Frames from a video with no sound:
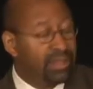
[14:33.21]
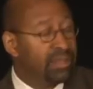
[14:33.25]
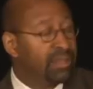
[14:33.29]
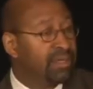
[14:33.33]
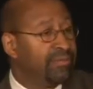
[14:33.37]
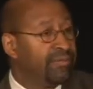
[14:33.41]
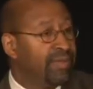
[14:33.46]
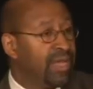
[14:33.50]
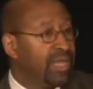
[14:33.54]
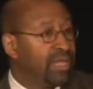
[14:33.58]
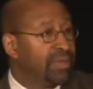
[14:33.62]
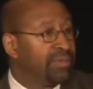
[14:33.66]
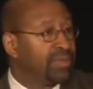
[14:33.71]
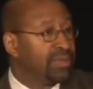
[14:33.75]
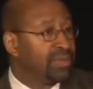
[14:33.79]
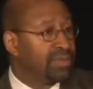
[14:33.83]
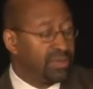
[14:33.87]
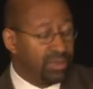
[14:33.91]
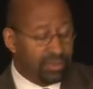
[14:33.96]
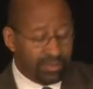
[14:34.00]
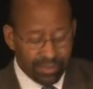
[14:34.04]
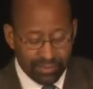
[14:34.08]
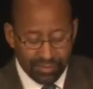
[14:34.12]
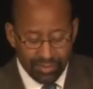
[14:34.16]

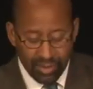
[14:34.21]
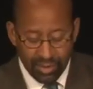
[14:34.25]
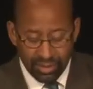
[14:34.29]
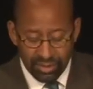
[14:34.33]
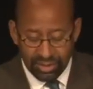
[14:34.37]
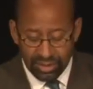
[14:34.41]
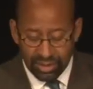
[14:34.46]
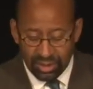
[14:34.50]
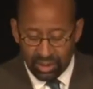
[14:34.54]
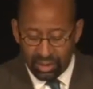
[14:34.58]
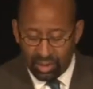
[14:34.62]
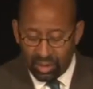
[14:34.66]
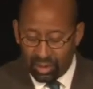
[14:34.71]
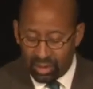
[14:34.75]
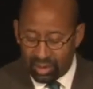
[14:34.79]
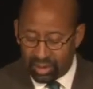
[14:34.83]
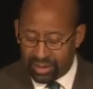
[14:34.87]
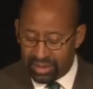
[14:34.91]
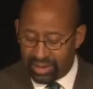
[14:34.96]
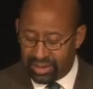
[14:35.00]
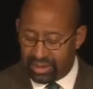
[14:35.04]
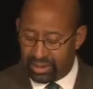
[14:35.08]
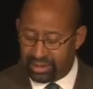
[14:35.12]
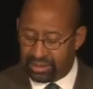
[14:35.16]
Developers are proposing
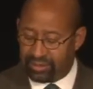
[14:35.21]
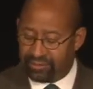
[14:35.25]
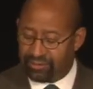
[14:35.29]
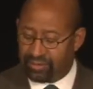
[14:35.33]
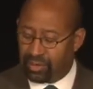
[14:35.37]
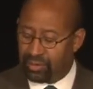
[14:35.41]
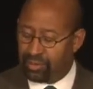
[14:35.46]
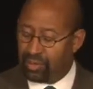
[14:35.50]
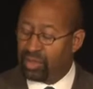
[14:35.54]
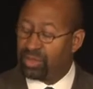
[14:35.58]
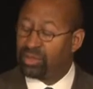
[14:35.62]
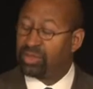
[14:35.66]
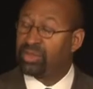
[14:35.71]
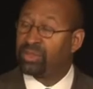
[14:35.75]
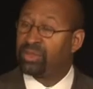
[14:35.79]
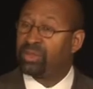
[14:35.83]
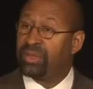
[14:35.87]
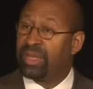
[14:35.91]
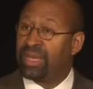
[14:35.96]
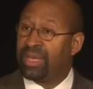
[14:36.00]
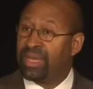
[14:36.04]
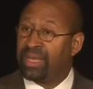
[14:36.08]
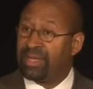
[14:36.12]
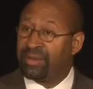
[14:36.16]
all kinds of
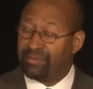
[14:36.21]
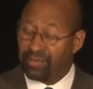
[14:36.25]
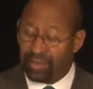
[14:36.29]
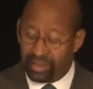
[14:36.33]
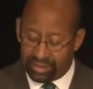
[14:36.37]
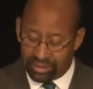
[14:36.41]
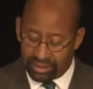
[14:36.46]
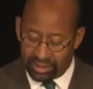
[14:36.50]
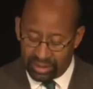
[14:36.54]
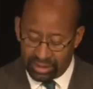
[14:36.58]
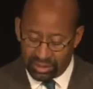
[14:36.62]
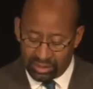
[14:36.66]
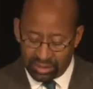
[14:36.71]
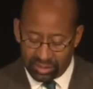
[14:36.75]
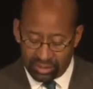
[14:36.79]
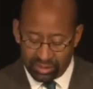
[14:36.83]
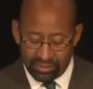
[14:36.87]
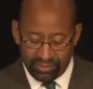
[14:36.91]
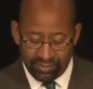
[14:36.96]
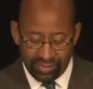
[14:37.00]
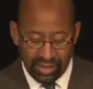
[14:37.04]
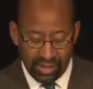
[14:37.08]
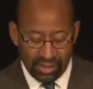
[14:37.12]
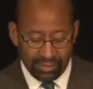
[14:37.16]
commercial and residential
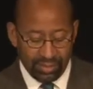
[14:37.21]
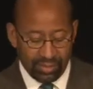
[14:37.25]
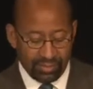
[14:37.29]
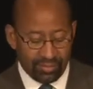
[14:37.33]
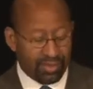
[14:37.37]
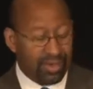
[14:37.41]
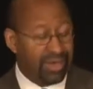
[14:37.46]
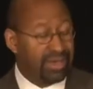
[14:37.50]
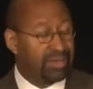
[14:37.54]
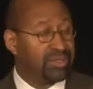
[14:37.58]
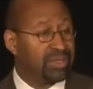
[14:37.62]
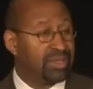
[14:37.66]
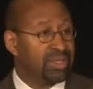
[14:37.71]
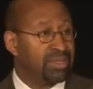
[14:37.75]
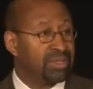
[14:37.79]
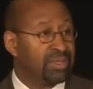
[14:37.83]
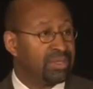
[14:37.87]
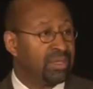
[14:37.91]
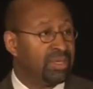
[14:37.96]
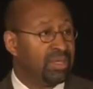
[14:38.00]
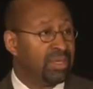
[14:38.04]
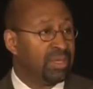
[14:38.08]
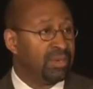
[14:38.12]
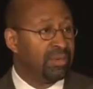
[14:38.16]
development
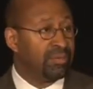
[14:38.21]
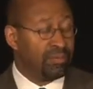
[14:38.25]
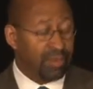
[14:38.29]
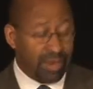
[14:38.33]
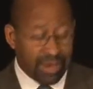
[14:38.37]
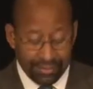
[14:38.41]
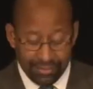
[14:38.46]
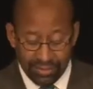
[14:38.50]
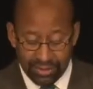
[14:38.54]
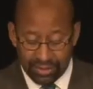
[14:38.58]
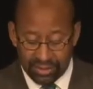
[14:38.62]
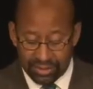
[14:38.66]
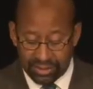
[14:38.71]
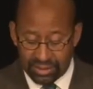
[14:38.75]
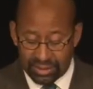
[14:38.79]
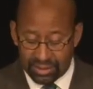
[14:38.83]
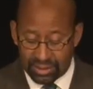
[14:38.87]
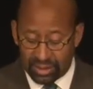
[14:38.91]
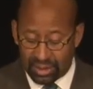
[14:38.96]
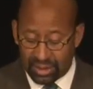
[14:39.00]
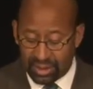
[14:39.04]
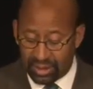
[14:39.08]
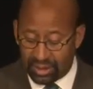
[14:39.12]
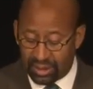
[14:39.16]
projects.
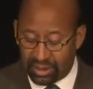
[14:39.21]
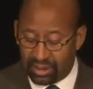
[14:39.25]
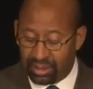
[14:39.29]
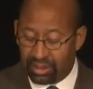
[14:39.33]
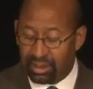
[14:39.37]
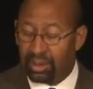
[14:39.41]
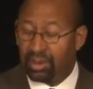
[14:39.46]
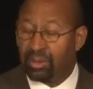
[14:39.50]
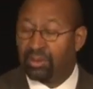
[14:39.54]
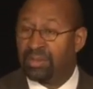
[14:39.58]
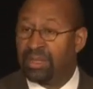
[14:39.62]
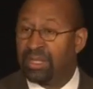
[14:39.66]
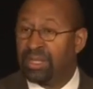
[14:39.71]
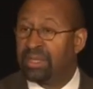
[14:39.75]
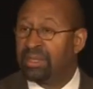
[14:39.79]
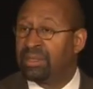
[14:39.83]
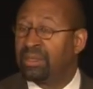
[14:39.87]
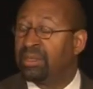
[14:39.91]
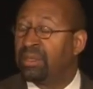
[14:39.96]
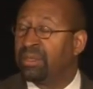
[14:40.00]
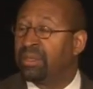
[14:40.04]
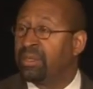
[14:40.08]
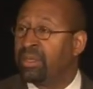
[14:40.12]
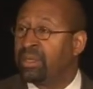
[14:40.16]
Properties are
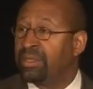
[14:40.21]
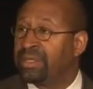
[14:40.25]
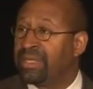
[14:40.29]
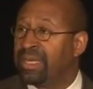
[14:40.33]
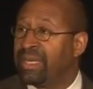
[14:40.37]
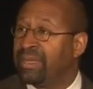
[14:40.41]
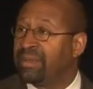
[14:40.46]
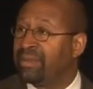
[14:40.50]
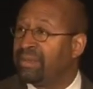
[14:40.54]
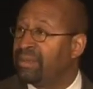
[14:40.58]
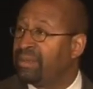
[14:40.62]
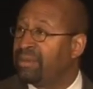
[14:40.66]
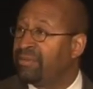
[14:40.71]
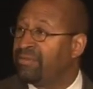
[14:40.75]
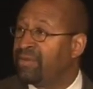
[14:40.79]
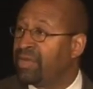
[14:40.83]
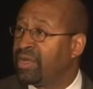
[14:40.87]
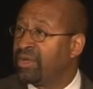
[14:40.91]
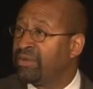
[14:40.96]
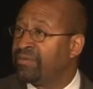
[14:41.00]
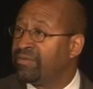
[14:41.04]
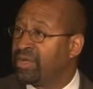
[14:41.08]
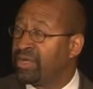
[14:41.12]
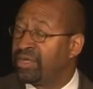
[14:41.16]
being looked at in a
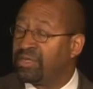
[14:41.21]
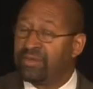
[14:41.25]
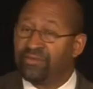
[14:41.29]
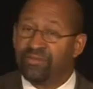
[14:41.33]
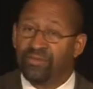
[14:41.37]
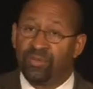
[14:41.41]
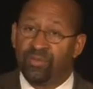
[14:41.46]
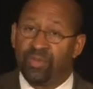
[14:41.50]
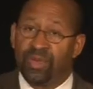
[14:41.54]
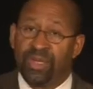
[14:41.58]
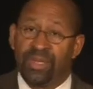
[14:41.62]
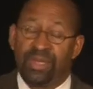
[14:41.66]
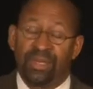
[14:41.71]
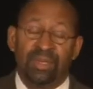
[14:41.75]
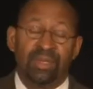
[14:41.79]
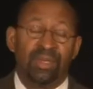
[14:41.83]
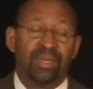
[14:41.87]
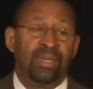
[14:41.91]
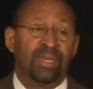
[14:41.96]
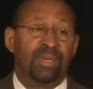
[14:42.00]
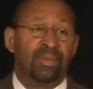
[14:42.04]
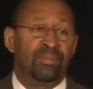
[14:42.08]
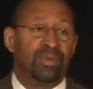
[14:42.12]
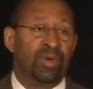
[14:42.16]
very, very different way,
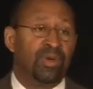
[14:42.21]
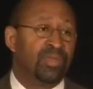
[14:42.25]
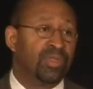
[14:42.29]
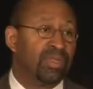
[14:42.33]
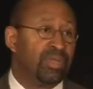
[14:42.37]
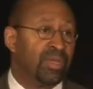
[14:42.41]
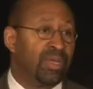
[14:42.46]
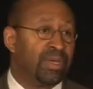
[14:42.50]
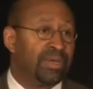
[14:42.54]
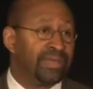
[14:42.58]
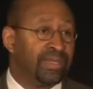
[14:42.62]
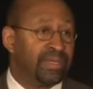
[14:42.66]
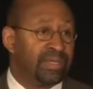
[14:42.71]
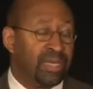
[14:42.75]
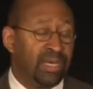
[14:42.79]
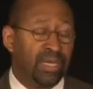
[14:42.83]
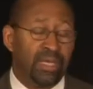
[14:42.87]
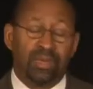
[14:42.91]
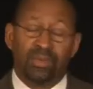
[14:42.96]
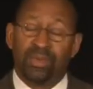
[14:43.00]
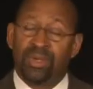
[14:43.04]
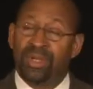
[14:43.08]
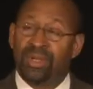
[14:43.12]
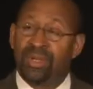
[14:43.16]
both along the
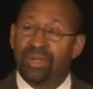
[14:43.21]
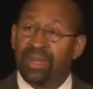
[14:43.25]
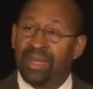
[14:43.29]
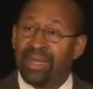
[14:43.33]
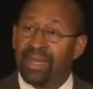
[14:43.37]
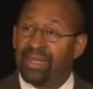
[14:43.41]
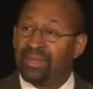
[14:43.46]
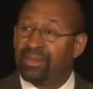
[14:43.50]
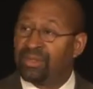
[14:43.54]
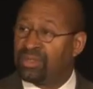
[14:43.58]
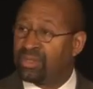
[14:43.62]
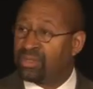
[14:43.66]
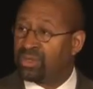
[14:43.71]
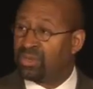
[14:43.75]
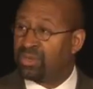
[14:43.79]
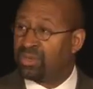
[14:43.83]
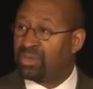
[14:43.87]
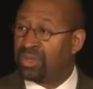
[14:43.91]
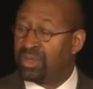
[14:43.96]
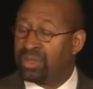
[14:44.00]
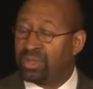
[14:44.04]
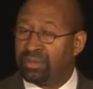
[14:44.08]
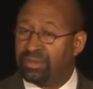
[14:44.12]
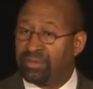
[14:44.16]
Delaware and the
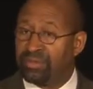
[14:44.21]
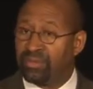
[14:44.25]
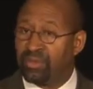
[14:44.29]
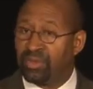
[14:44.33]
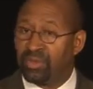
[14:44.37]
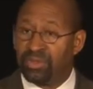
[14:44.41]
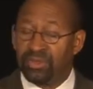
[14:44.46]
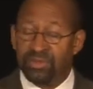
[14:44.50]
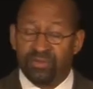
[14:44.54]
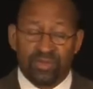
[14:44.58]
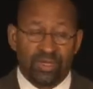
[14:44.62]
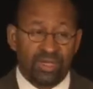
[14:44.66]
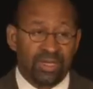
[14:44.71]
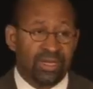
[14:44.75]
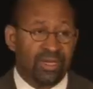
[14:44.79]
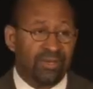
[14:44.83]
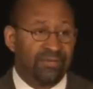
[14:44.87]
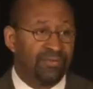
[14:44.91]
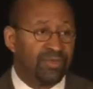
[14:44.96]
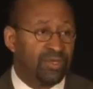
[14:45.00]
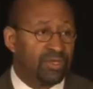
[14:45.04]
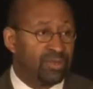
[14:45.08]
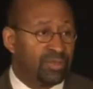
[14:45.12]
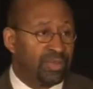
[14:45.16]
Schuylkill. Of course,
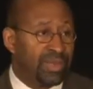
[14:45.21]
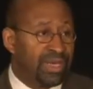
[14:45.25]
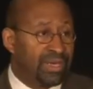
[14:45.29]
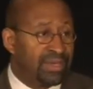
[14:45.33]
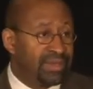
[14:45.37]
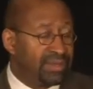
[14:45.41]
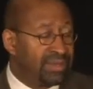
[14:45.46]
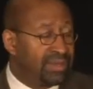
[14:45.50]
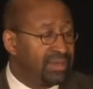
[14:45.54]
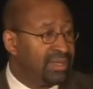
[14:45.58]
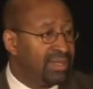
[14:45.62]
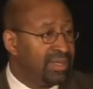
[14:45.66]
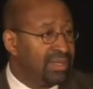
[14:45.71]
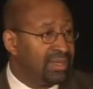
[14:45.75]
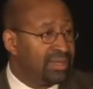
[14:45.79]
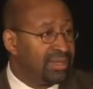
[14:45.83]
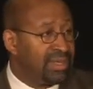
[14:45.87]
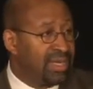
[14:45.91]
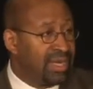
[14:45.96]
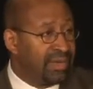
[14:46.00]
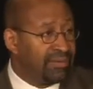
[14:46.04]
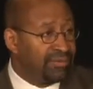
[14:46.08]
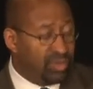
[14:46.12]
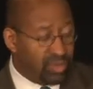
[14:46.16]
Philadelphia is blessed
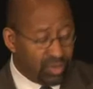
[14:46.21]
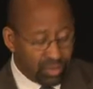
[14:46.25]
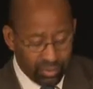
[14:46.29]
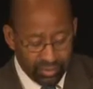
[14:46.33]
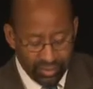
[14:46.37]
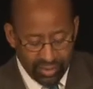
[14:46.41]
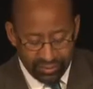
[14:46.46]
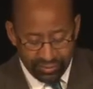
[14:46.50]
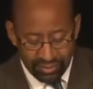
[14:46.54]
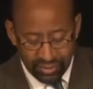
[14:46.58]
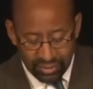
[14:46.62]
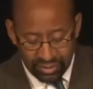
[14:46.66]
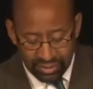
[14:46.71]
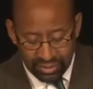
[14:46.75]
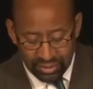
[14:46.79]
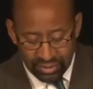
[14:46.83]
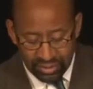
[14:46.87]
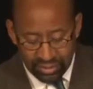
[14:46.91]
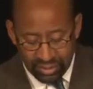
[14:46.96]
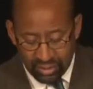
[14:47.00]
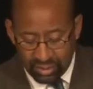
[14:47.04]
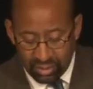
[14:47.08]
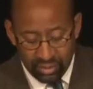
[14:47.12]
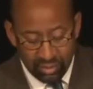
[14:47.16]
to have two rivers,
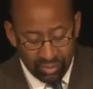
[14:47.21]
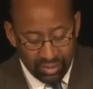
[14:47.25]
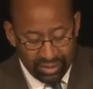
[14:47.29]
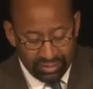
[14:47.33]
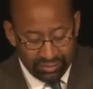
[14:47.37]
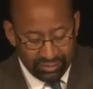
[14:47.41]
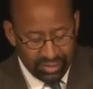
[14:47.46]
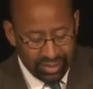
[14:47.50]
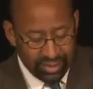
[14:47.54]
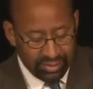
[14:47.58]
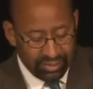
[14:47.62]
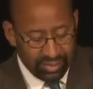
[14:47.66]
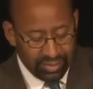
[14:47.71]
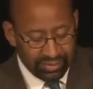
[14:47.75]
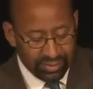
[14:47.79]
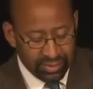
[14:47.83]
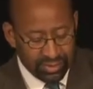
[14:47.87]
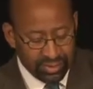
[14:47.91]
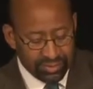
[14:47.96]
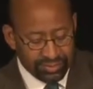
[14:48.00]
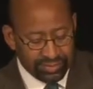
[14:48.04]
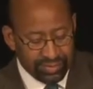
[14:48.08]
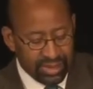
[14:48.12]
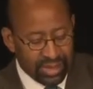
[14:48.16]
two great
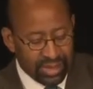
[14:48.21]
rivers.